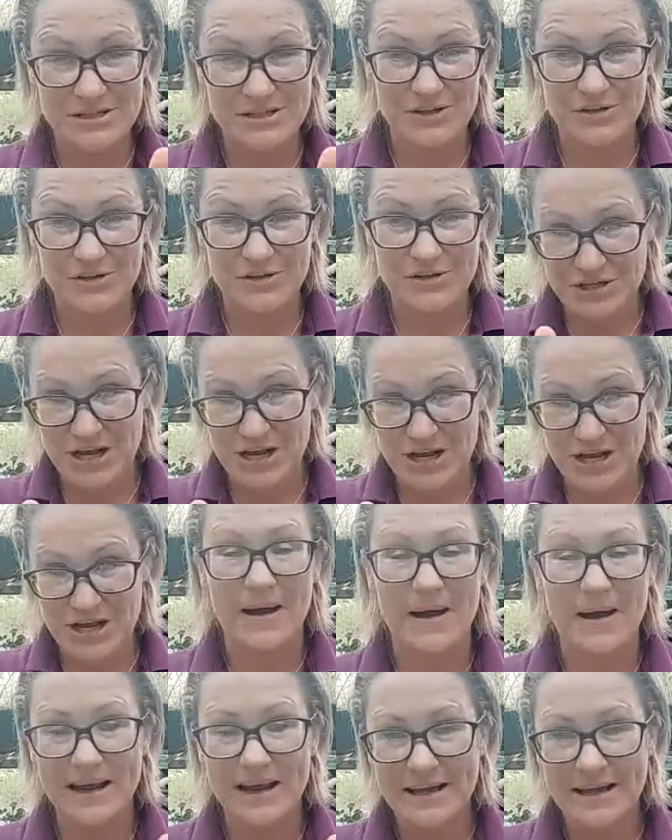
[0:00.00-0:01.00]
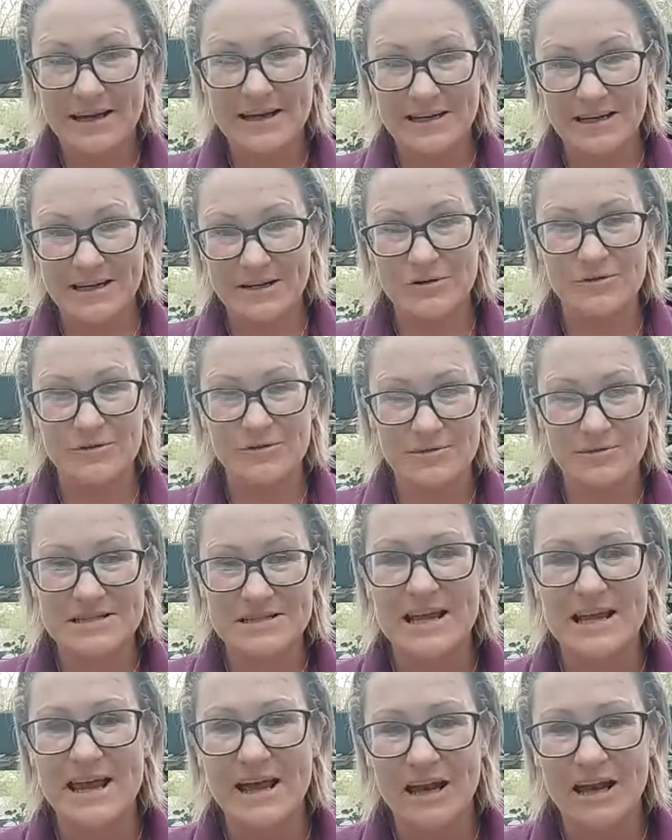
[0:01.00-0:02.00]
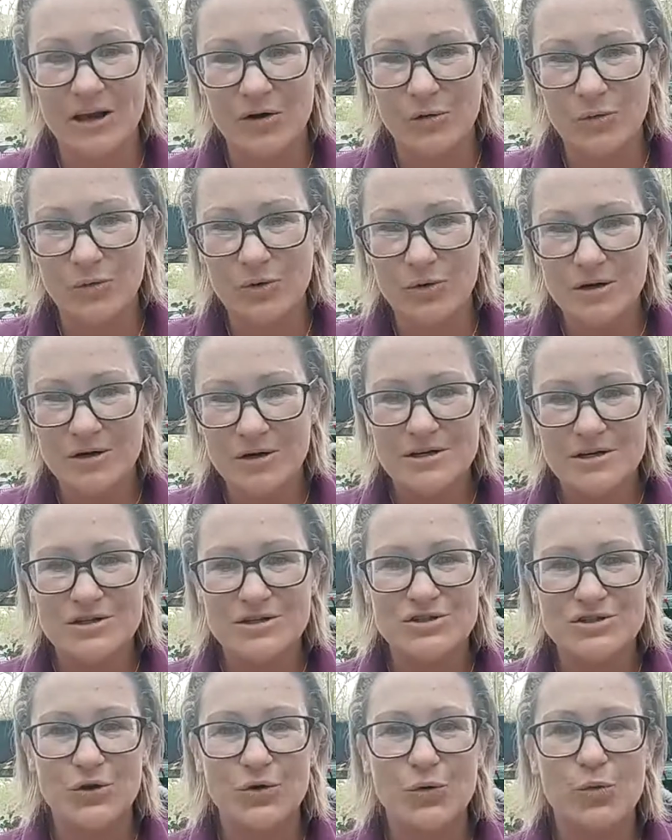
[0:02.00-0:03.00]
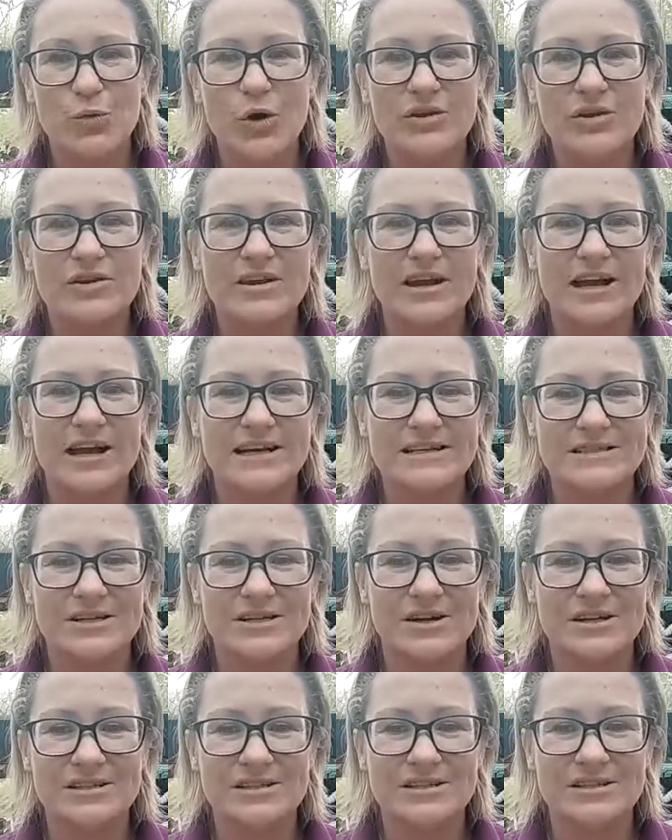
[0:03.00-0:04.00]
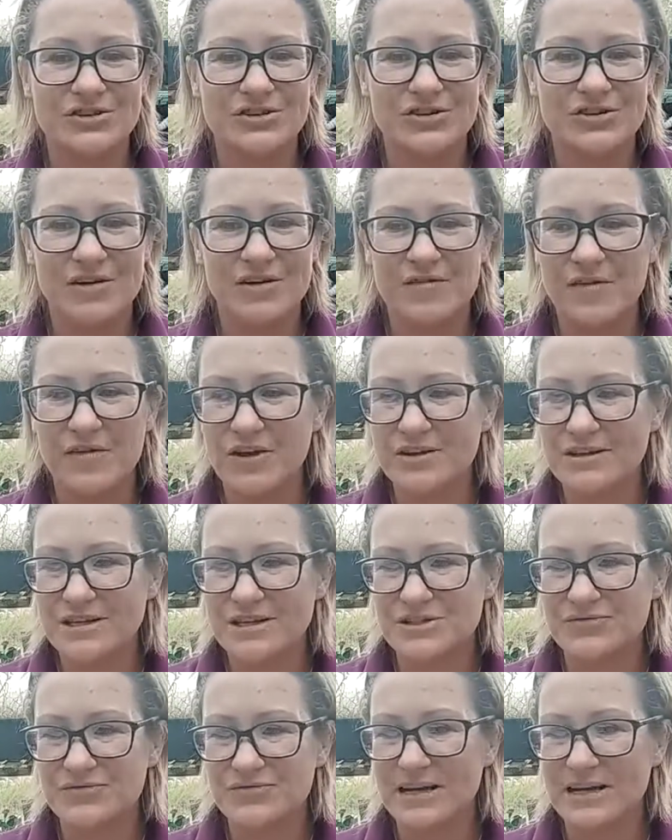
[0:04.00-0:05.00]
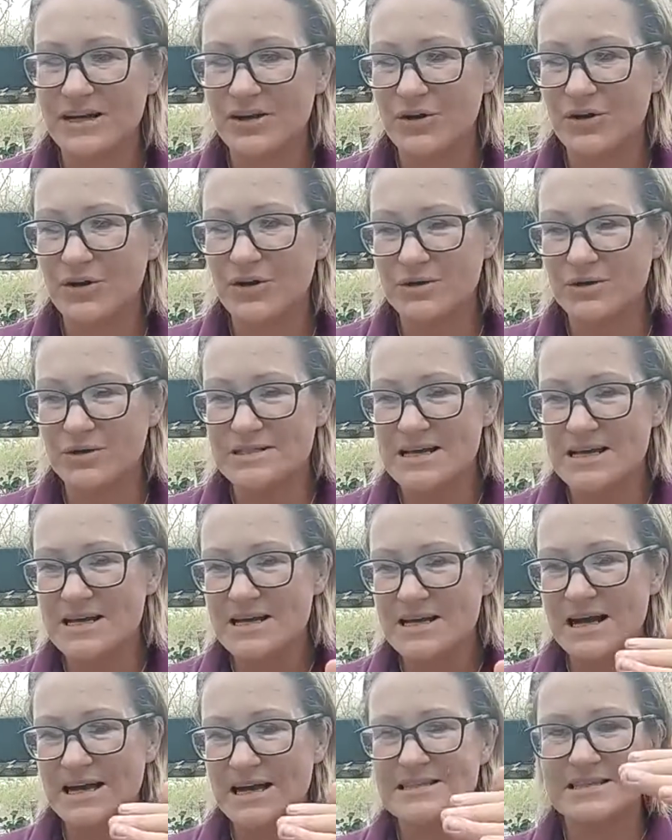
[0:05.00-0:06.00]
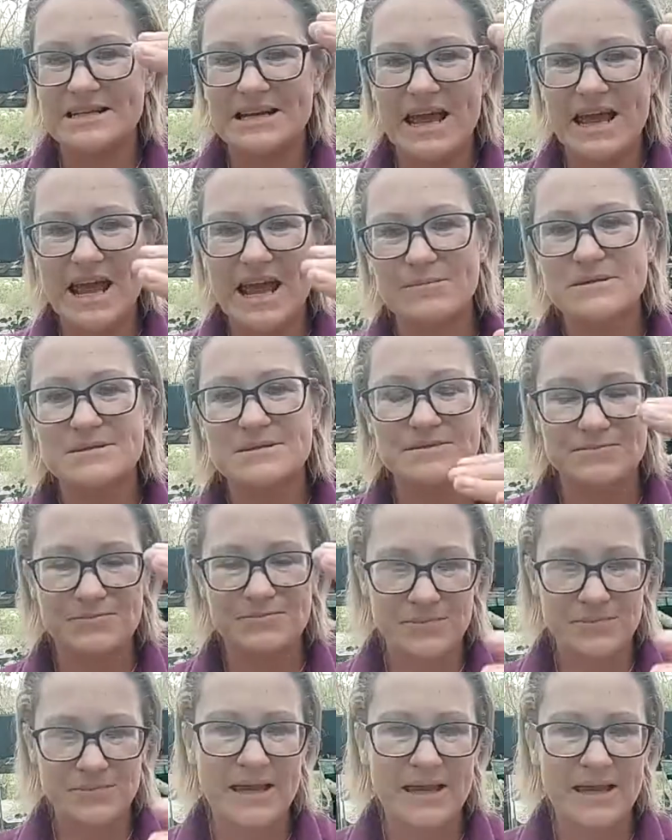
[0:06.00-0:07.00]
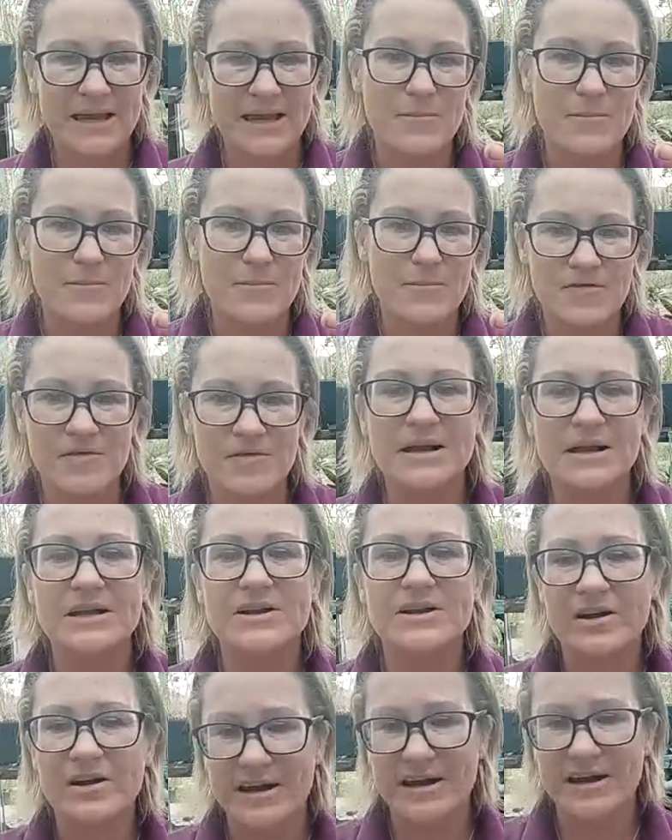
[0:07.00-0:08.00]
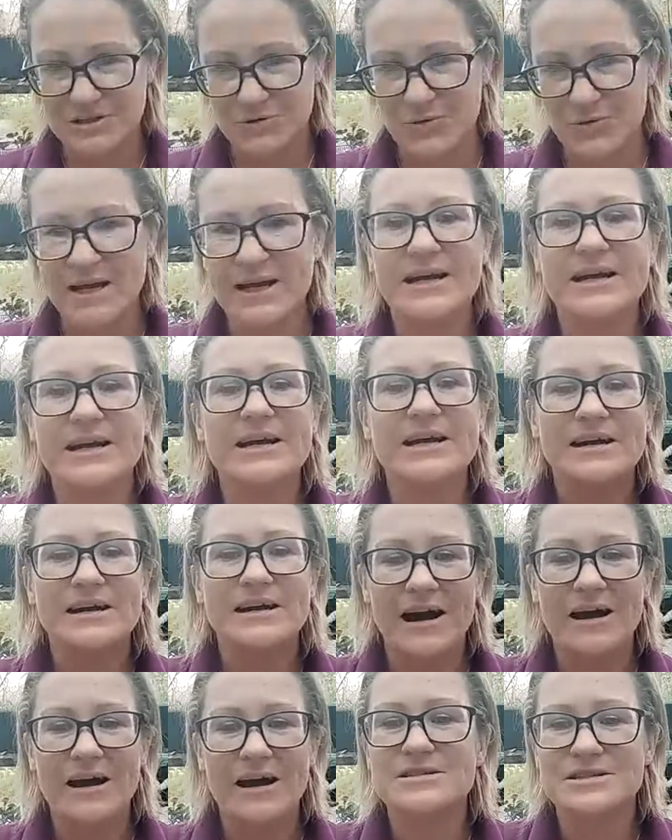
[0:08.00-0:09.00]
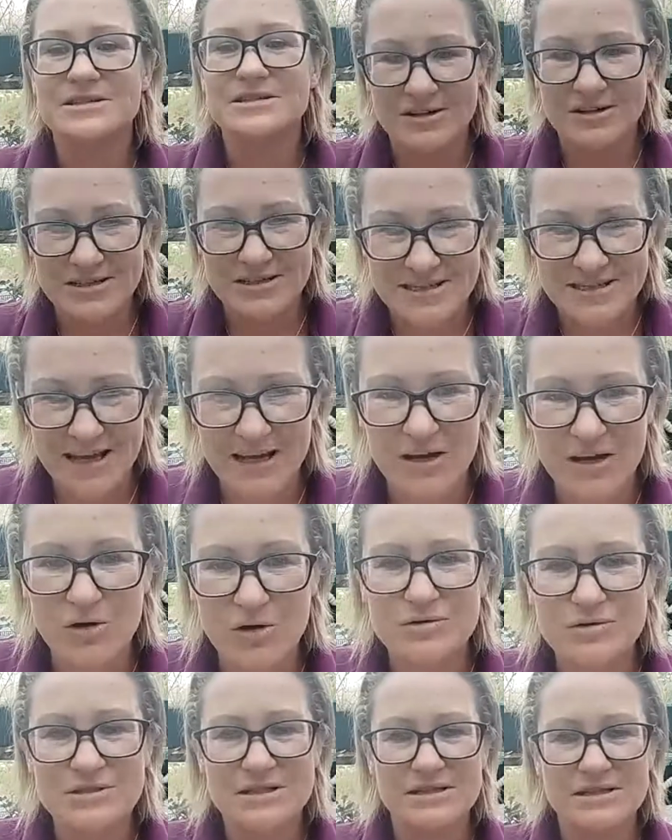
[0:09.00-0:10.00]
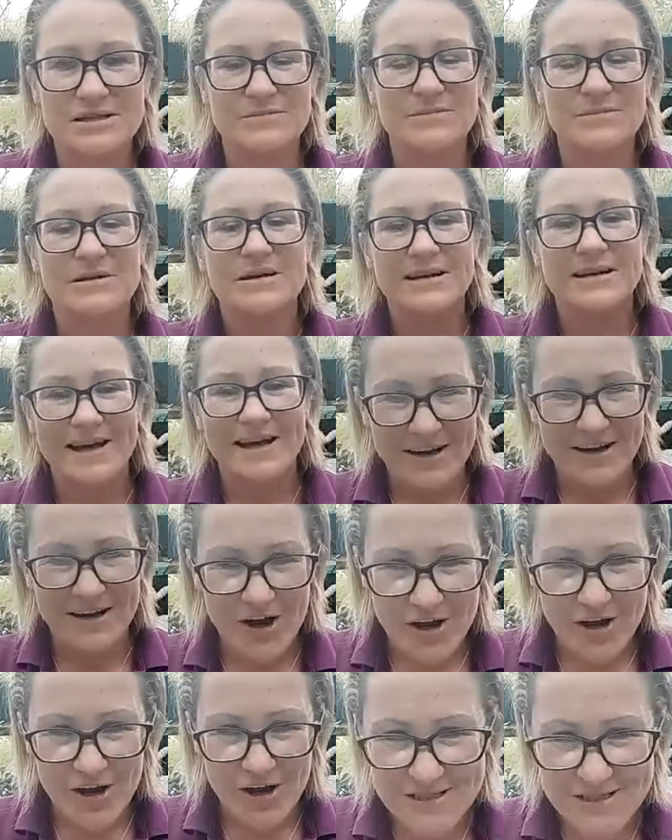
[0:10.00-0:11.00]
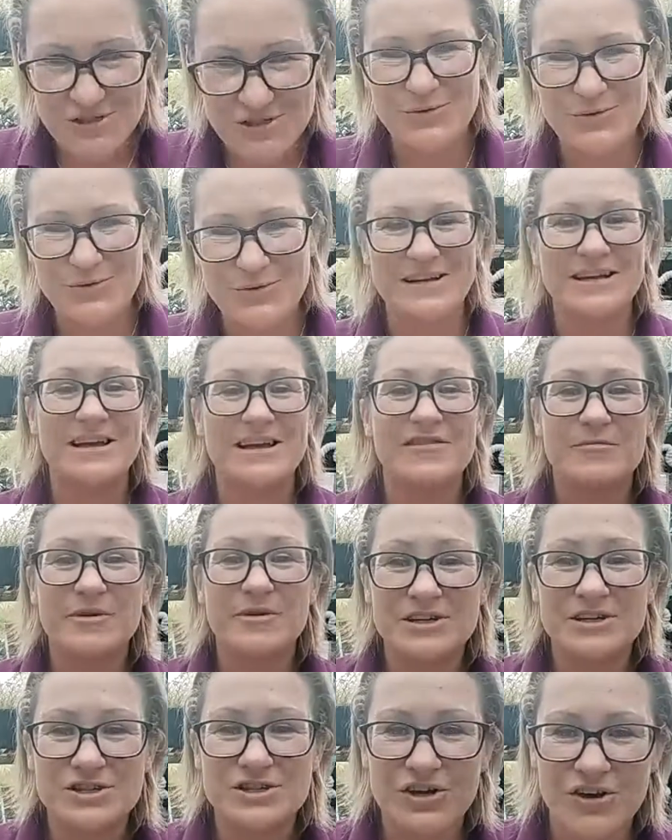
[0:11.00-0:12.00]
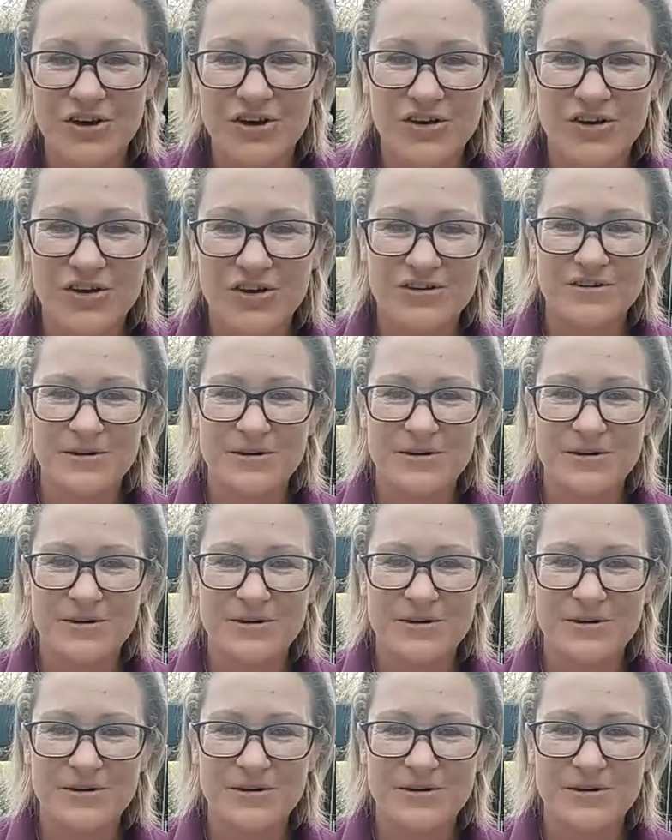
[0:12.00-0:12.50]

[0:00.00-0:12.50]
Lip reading: chat back. You know, they would say hello. So one thing I started to do, and I found this really good, was as the names became more familiar each week, I was starting to say hello to them and how you's doing and give me a shout out.